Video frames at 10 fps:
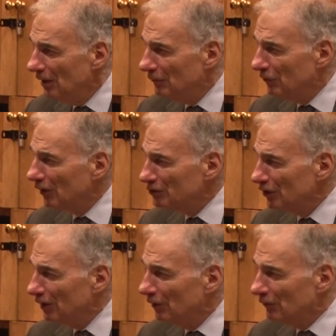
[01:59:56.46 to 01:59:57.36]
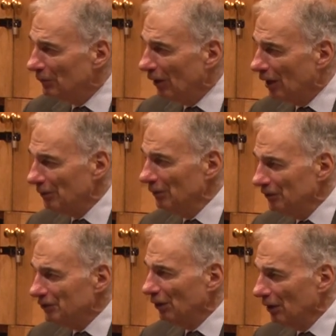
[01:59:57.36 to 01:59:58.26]
functioning of the auto.
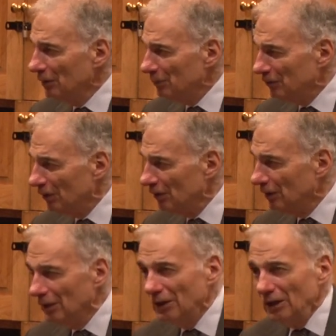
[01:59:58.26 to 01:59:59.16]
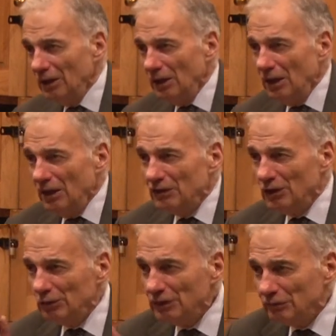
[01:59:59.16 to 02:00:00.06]
It's totally absurd.
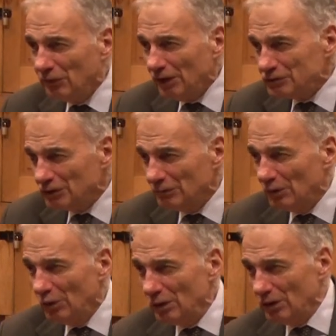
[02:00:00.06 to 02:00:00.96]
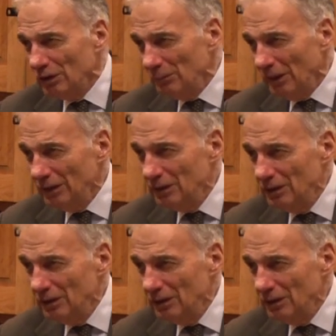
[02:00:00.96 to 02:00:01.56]
The only function of a hood ornament,